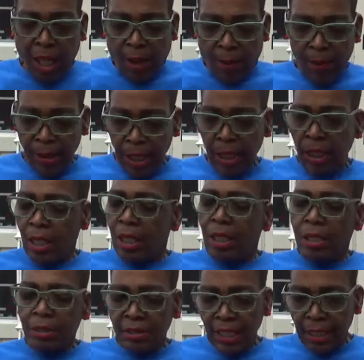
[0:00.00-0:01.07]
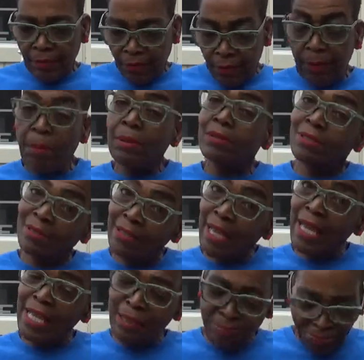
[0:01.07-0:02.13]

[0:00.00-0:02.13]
But take for but today,